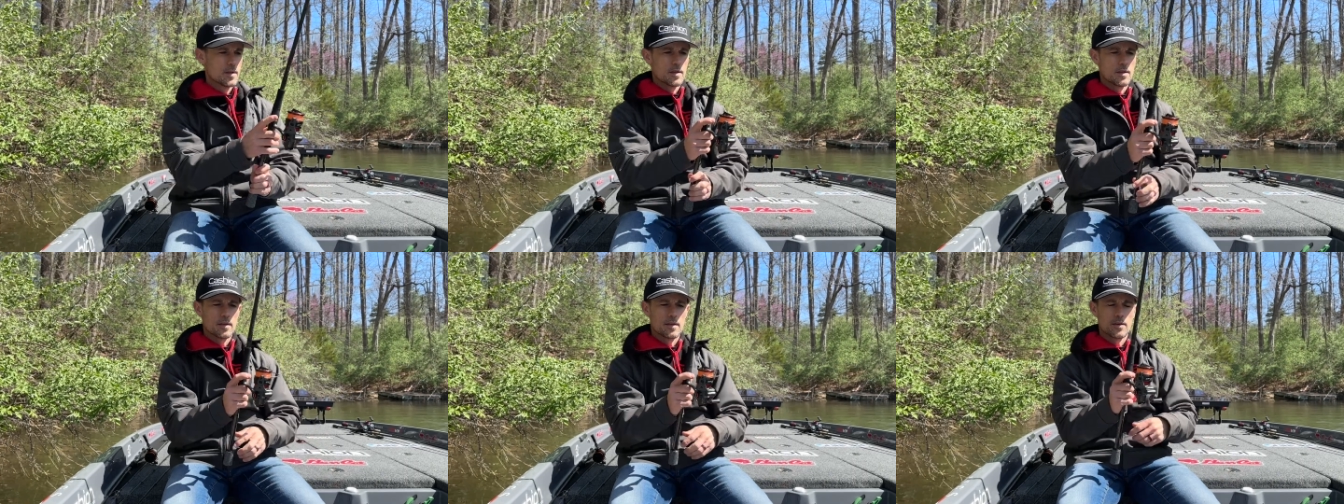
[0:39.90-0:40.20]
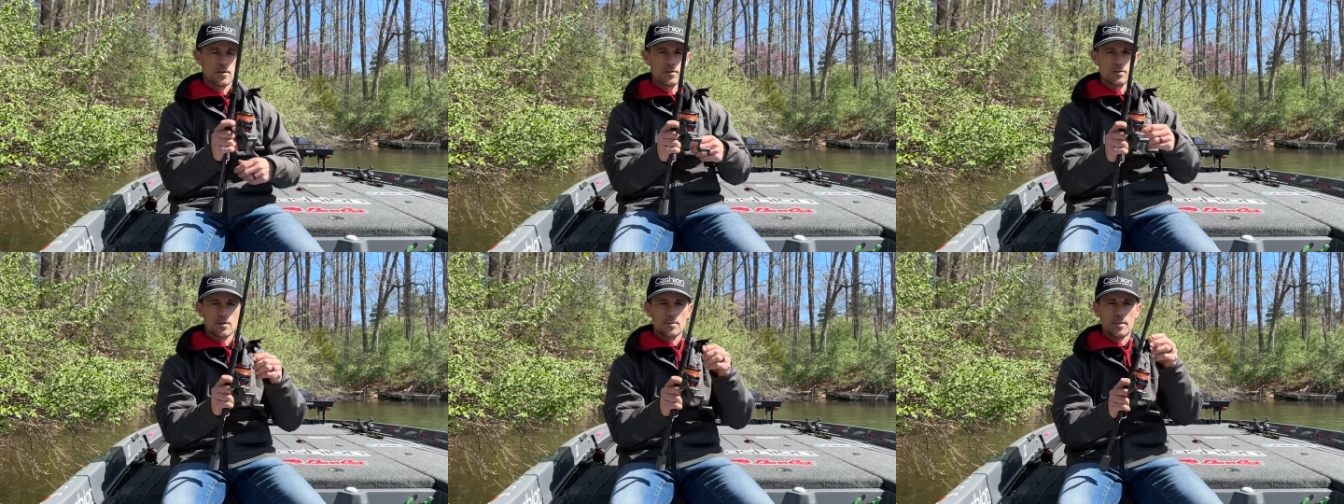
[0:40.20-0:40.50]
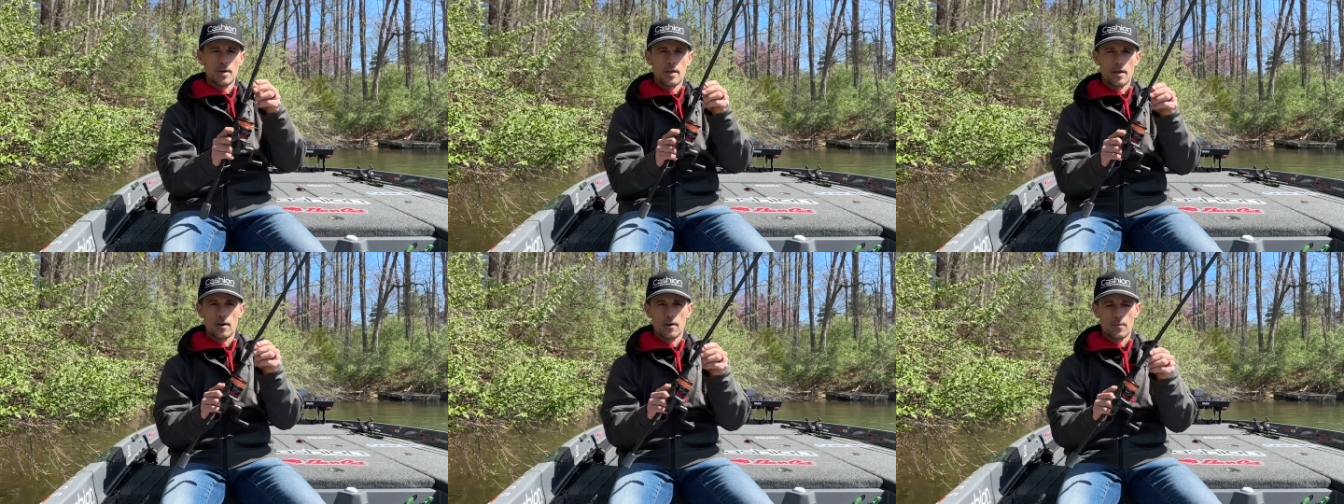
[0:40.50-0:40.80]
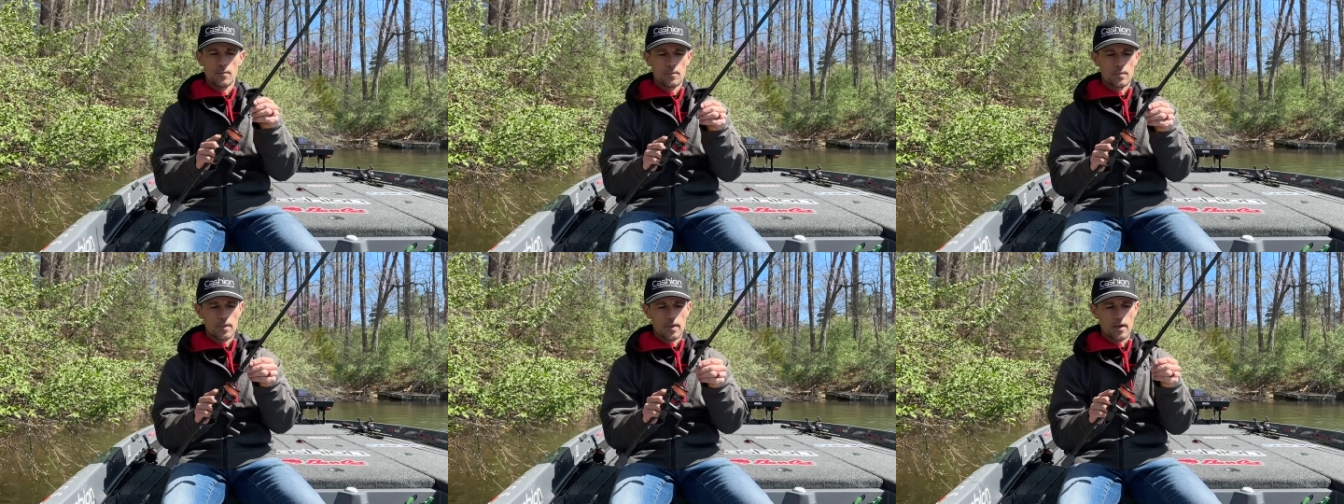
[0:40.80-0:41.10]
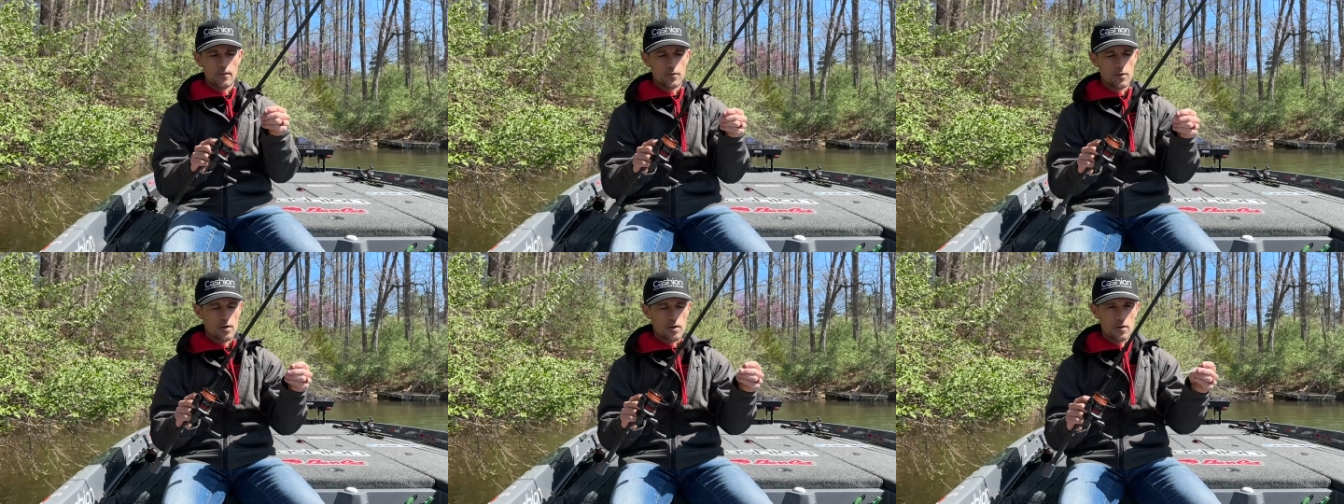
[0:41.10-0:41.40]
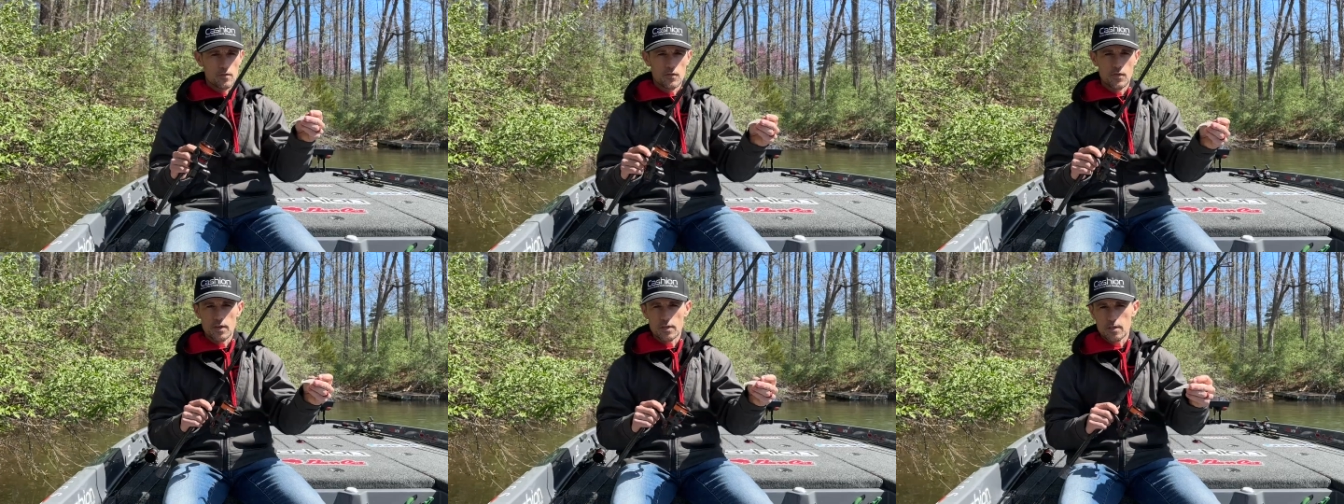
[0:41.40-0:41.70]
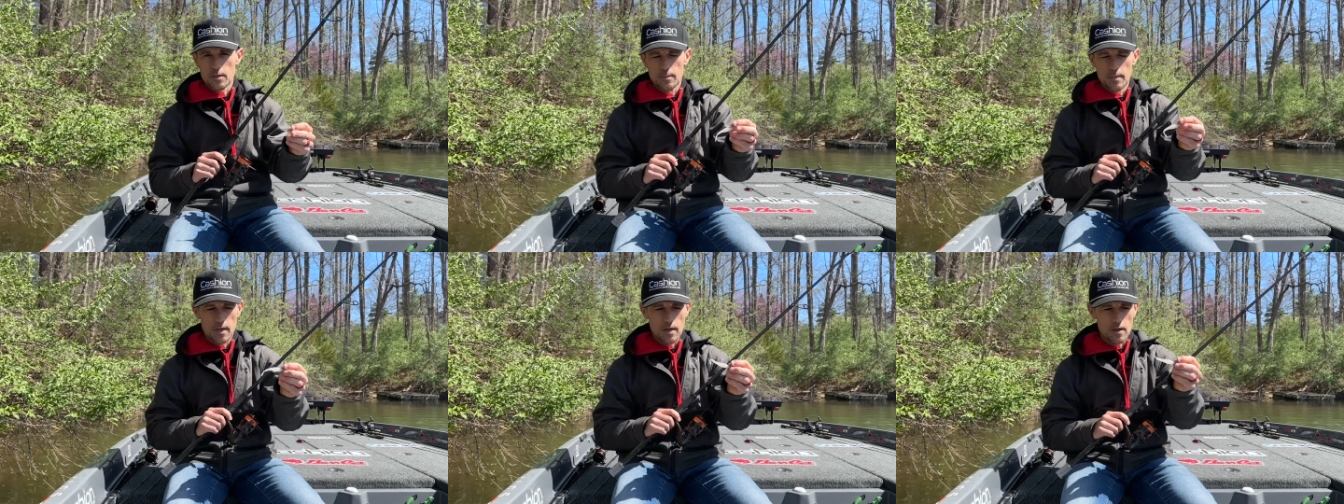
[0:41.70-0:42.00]
Here's the minnow. If you're going to fish
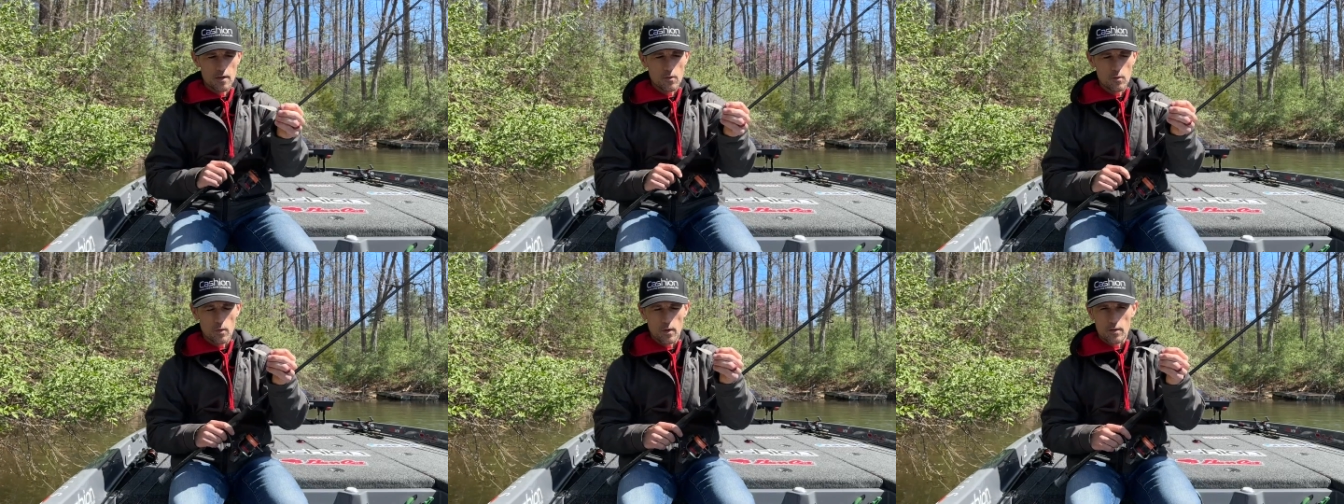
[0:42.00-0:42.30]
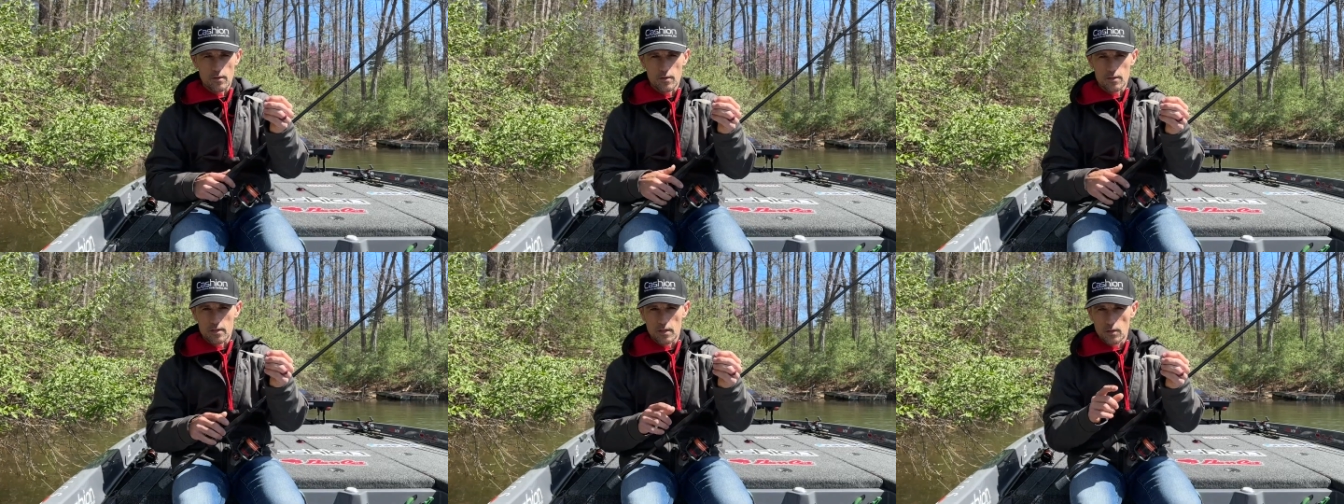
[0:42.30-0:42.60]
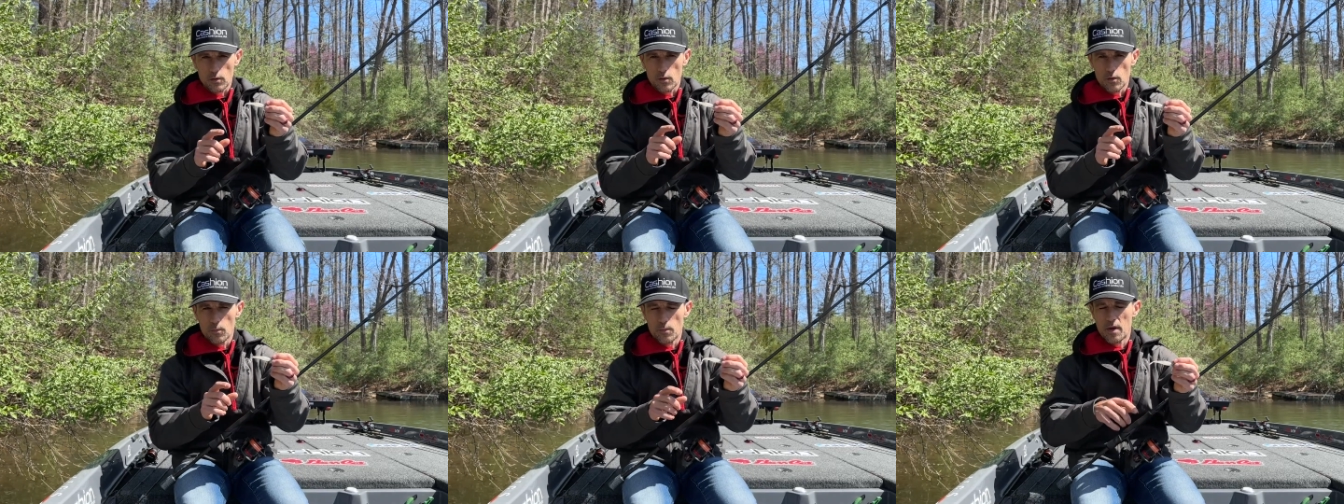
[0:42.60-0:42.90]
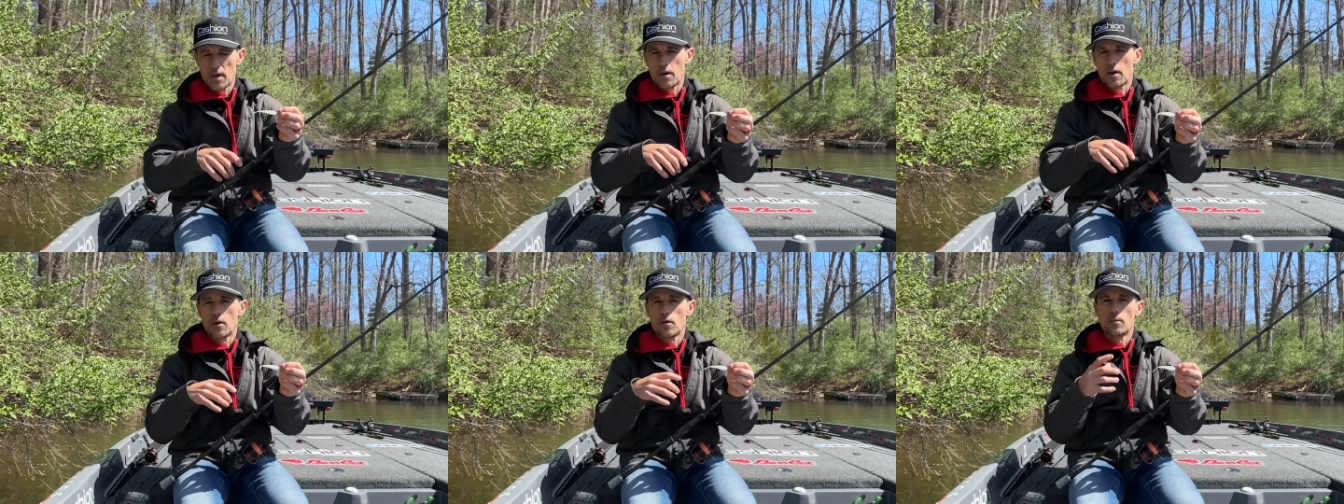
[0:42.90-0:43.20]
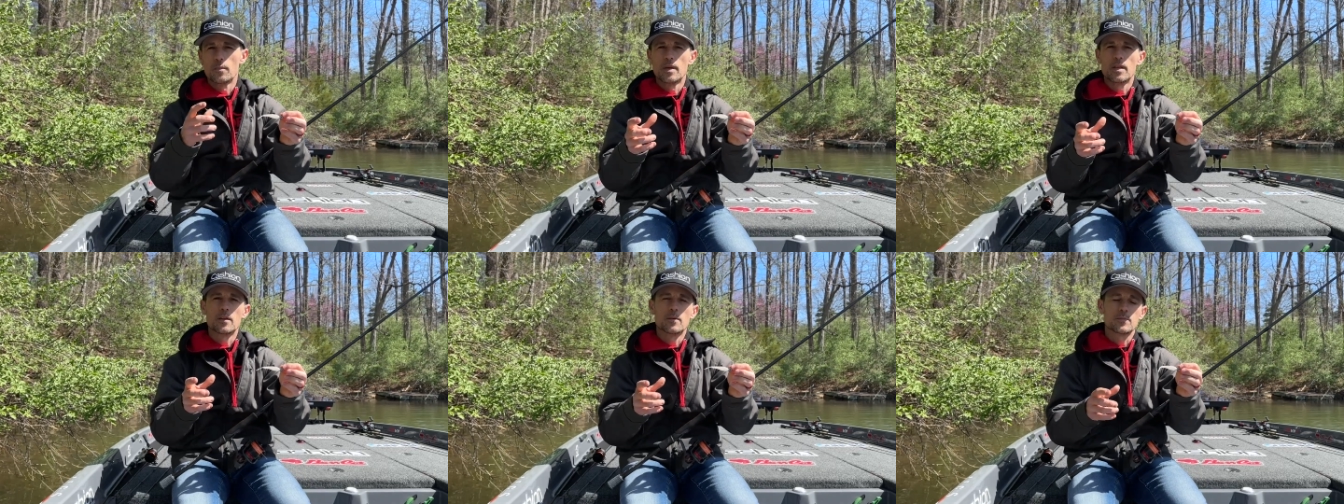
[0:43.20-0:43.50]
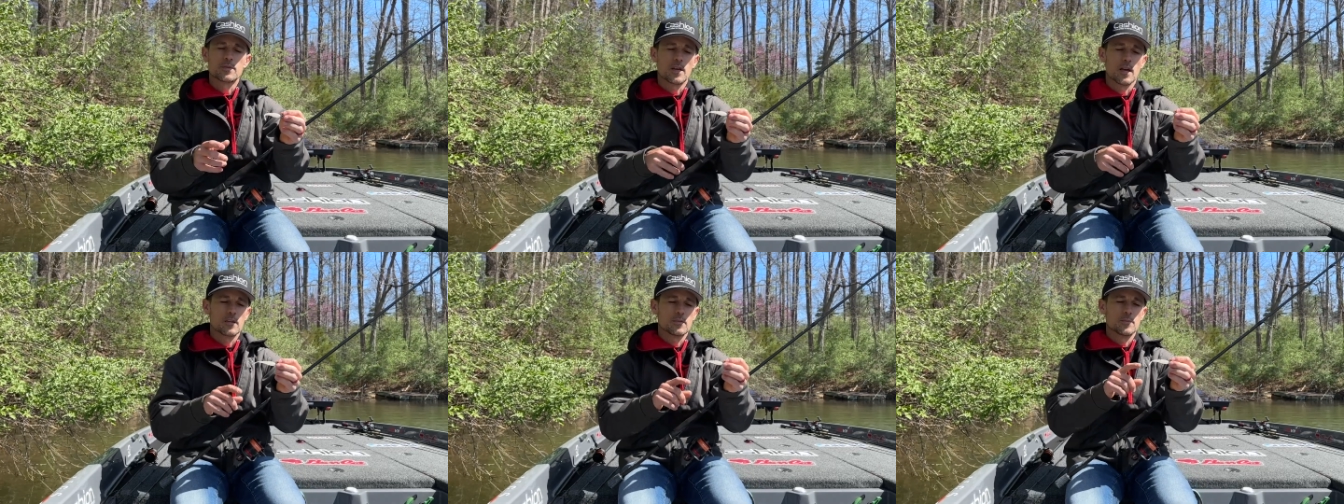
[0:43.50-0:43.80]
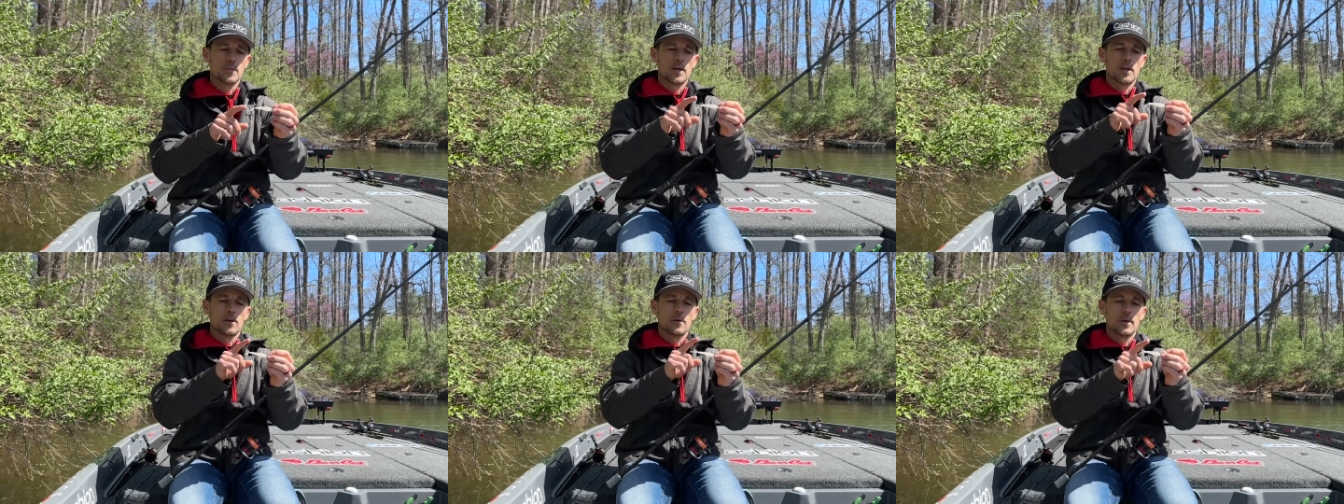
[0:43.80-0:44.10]
a minnow, whether it's a little minnow, medium-sized
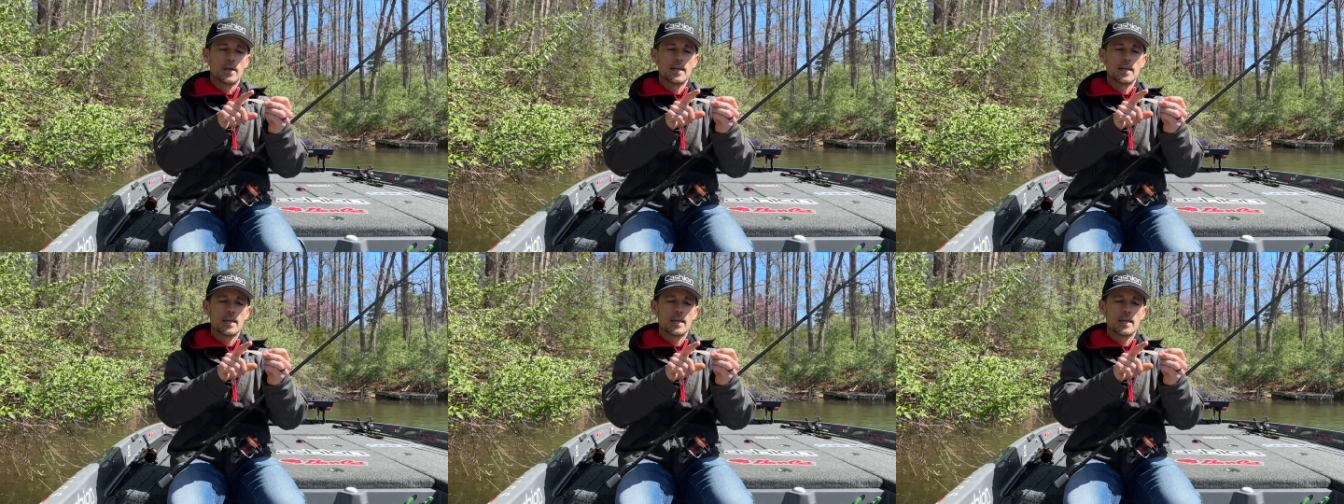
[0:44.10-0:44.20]
minnow,